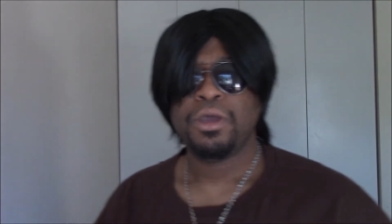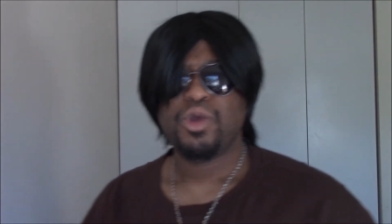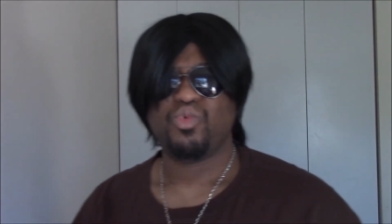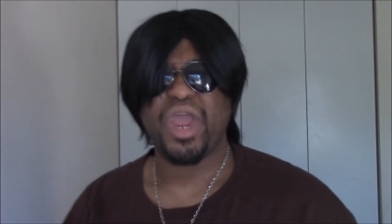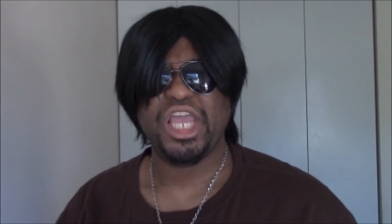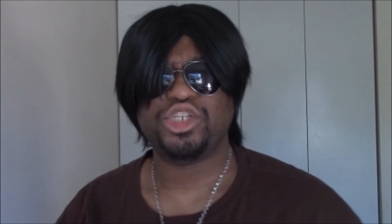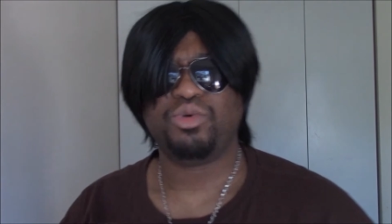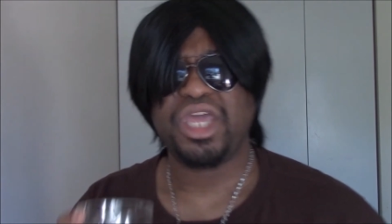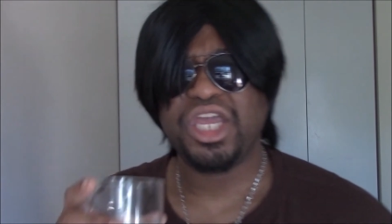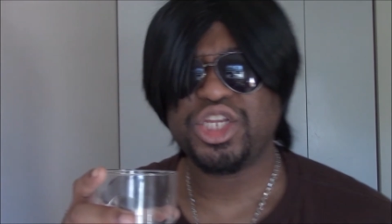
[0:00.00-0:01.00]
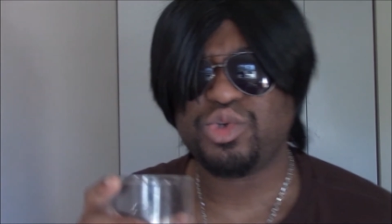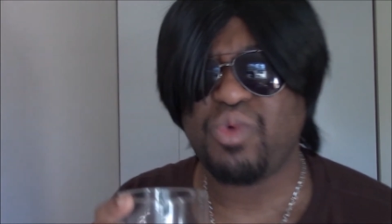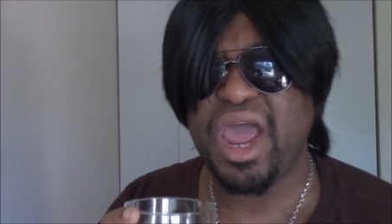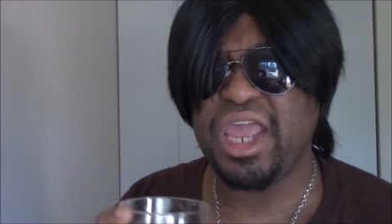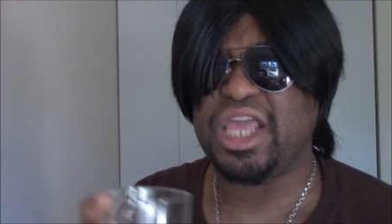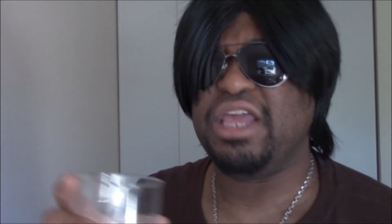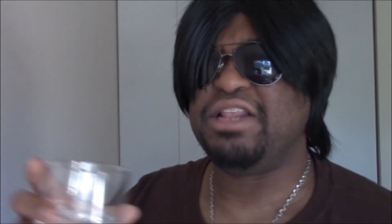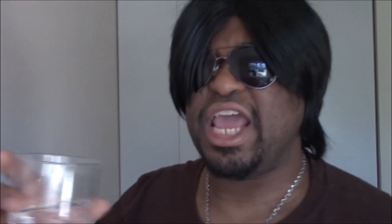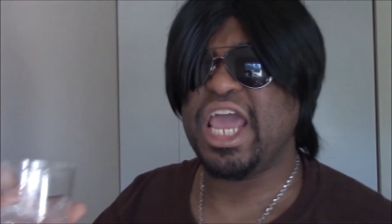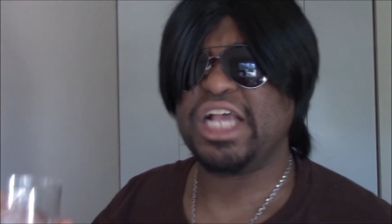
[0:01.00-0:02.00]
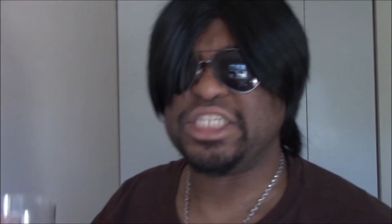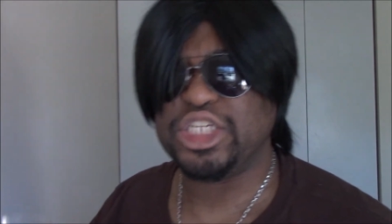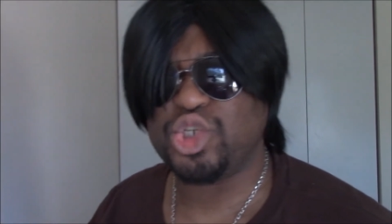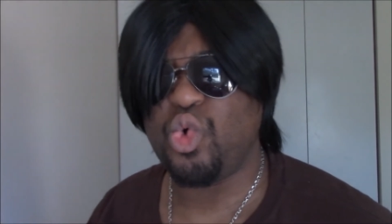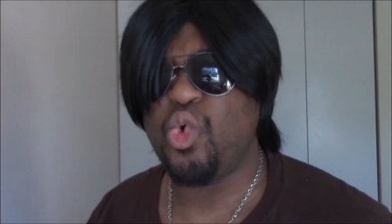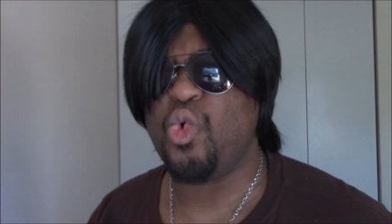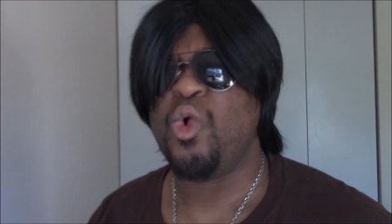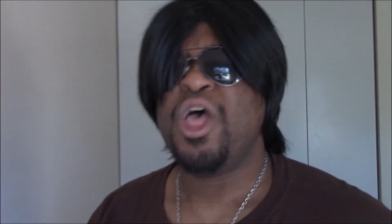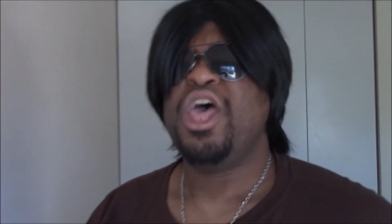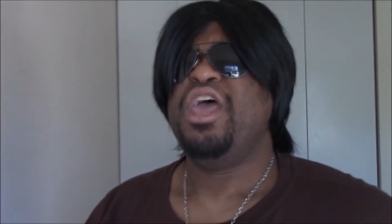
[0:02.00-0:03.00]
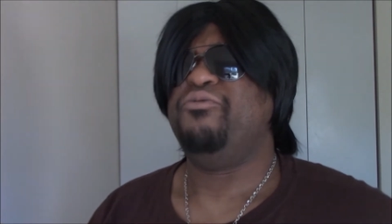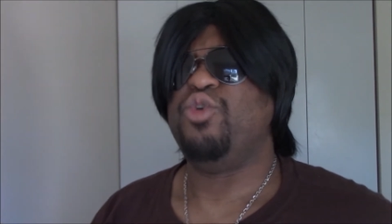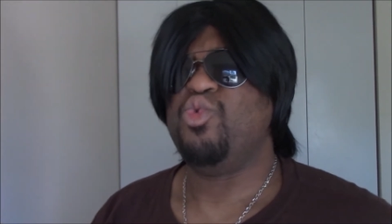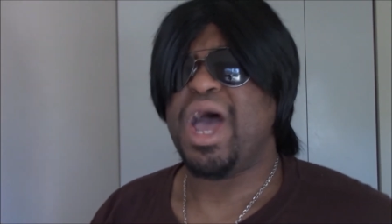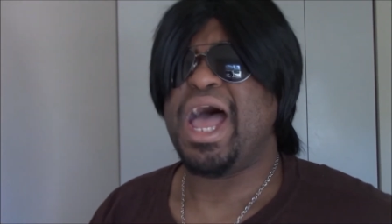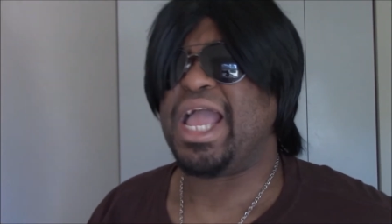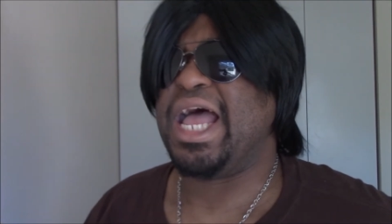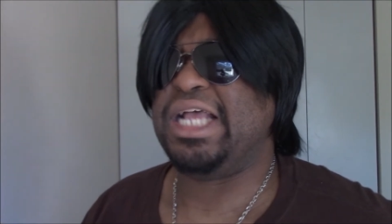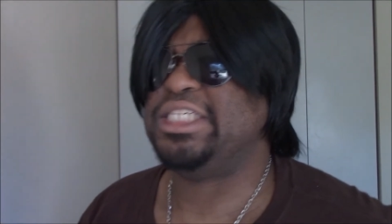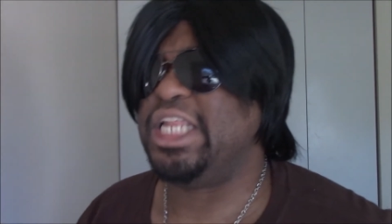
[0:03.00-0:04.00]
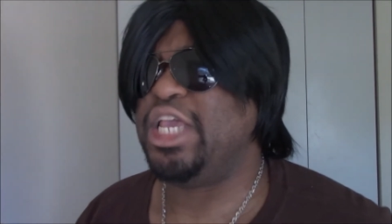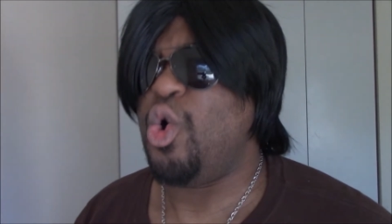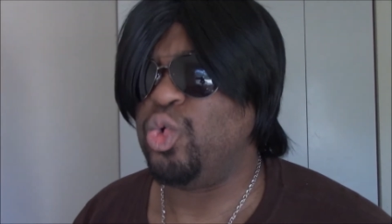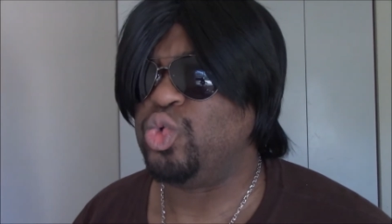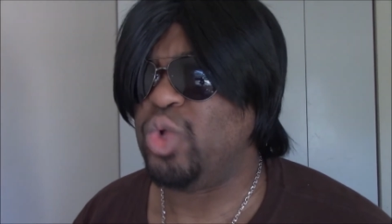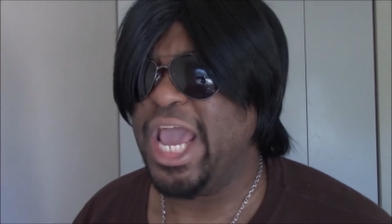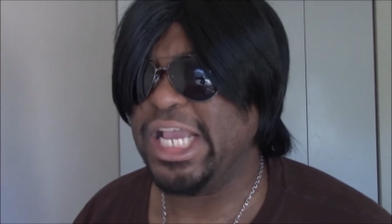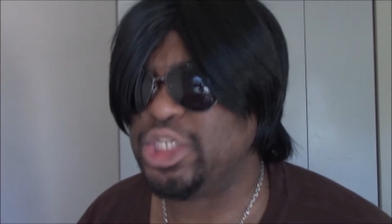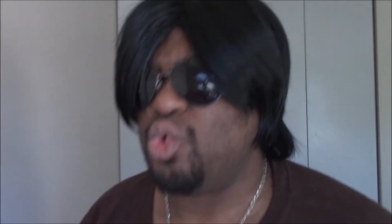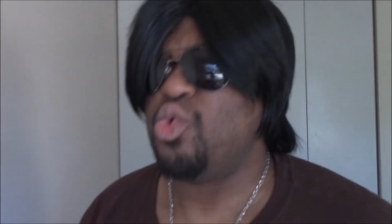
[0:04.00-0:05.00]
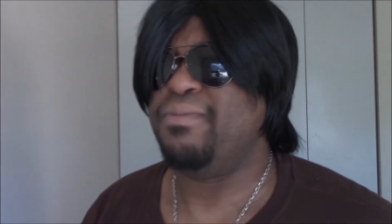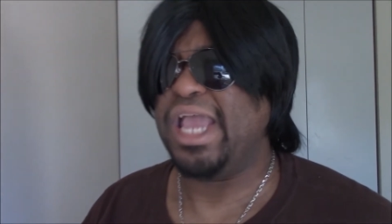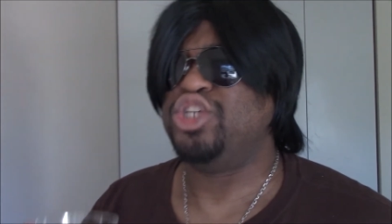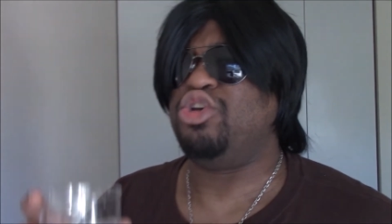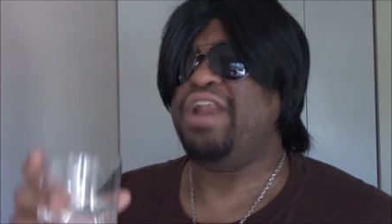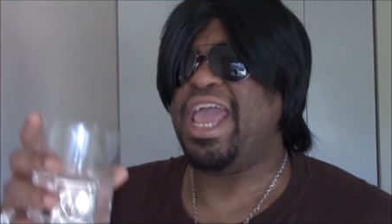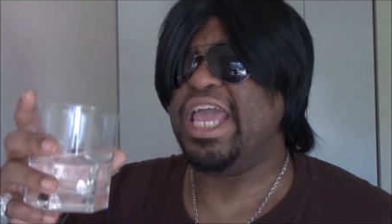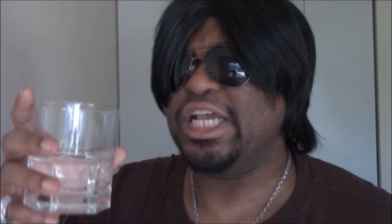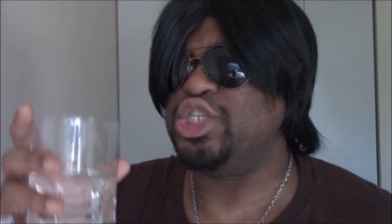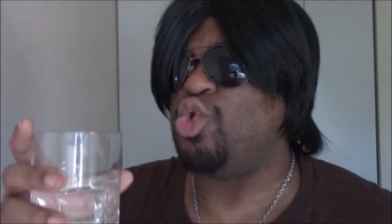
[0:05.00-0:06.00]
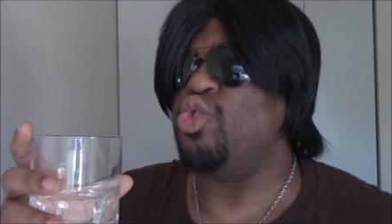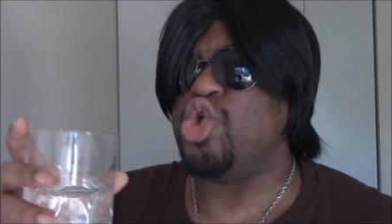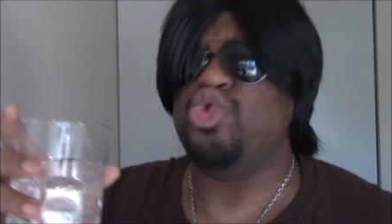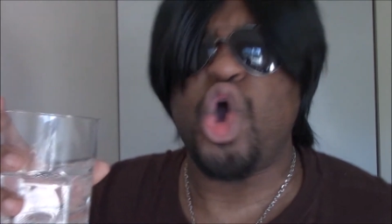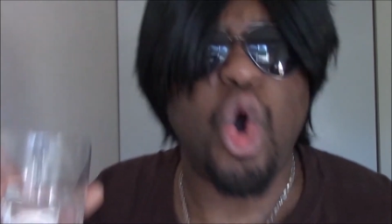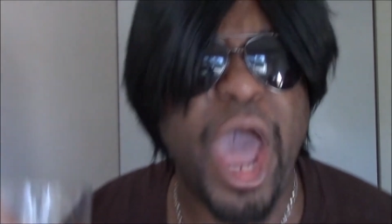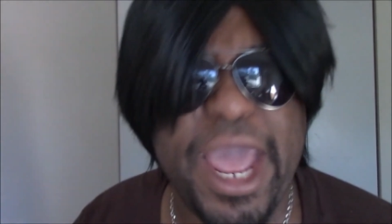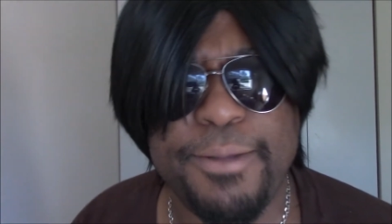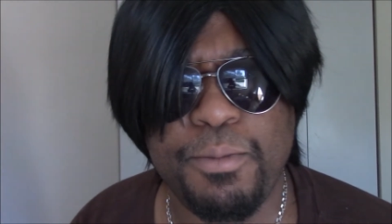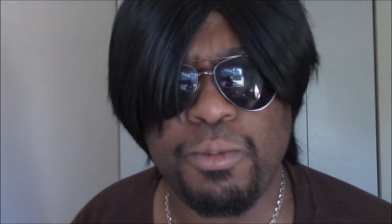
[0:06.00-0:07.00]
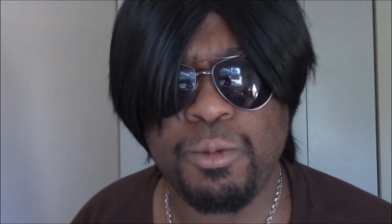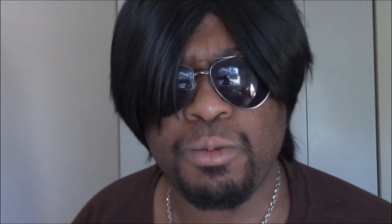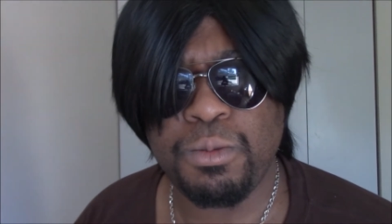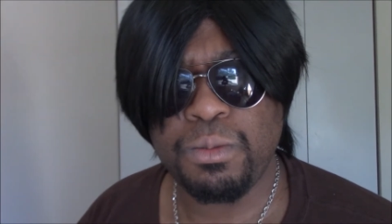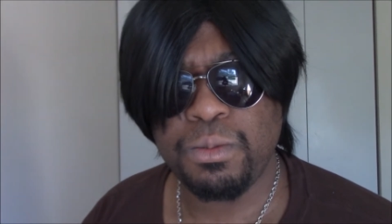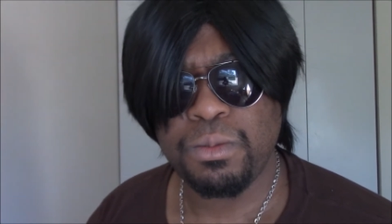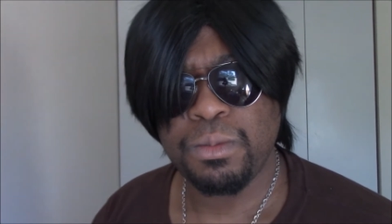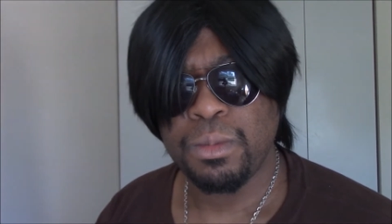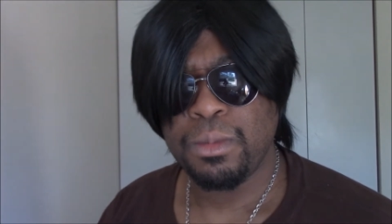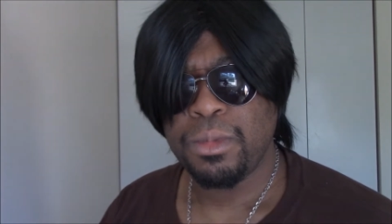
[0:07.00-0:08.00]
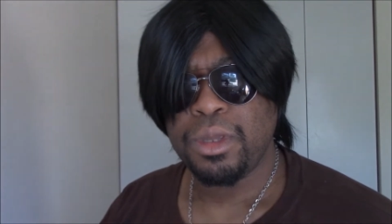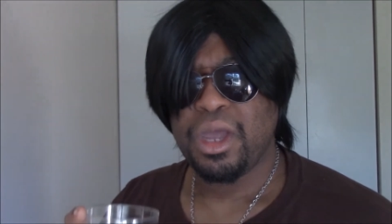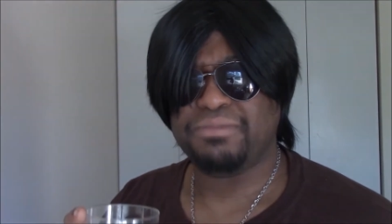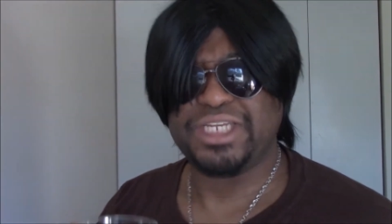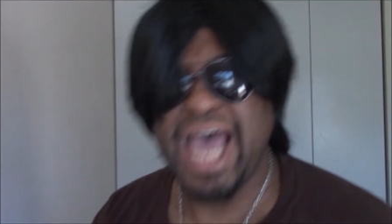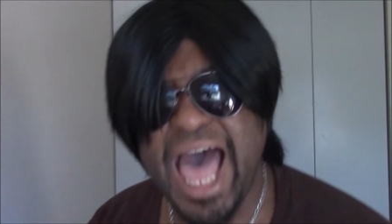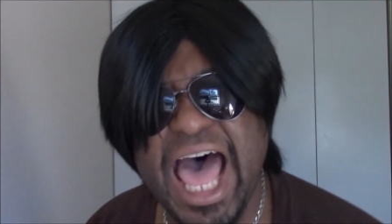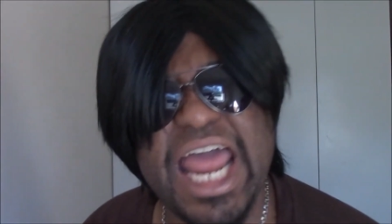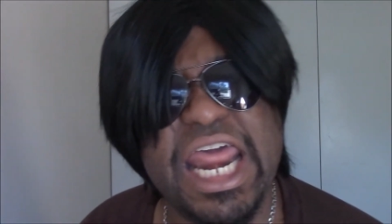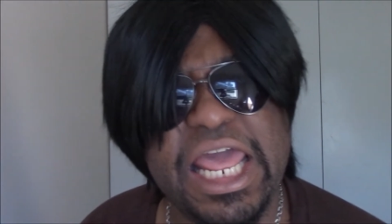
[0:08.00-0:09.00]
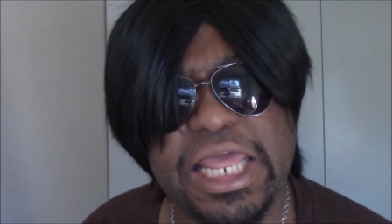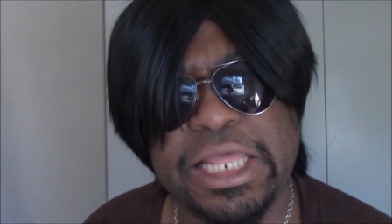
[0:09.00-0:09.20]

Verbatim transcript: Raise your kids right. Keep their ass in school. If you gotta constantly go to their school and make sure they in school, you do it. I'm tired.